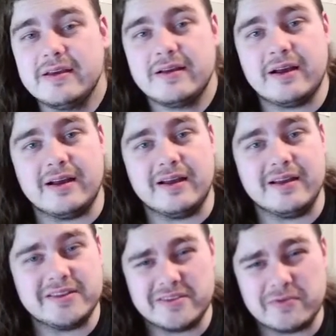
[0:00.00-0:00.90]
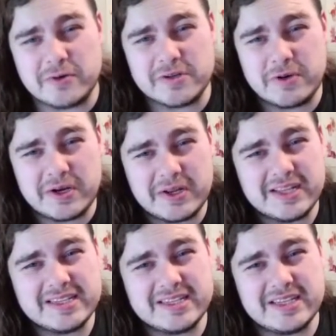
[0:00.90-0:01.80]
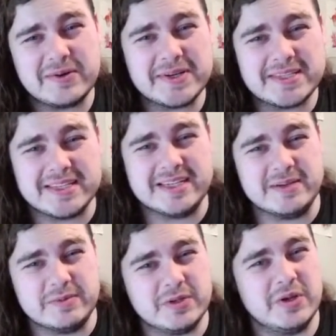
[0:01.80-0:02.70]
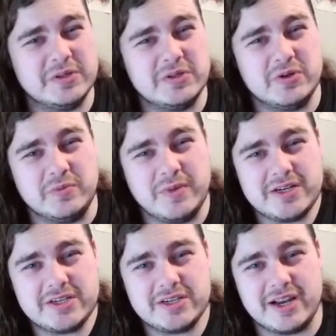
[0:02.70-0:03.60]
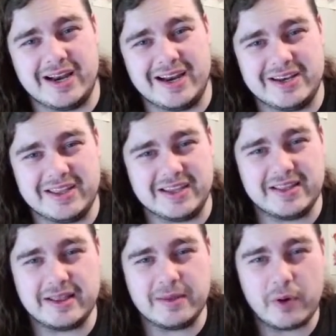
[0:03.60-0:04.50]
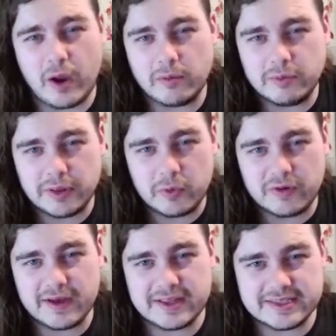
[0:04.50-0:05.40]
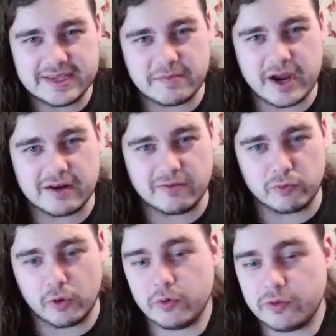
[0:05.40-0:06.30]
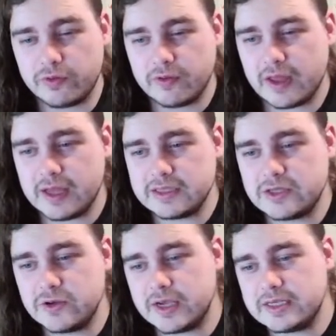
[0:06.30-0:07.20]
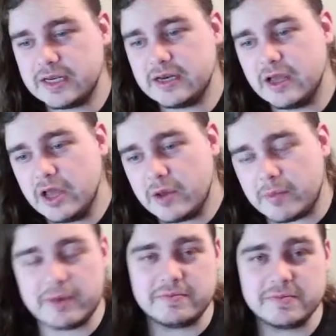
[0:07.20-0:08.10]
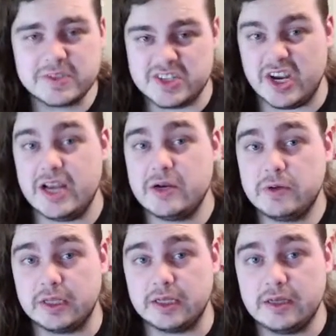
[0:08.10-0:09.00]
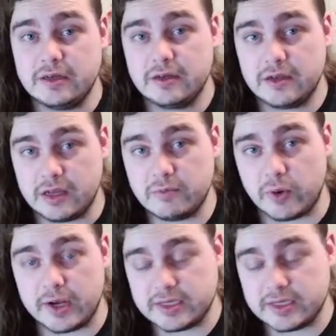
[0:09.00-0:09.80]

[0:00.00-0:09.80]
It's unfortunate we didn't get to see the rest of the teams all too much, and I think that they probably would have had the same kind of growth as you guys did, but I'm genuinely impressed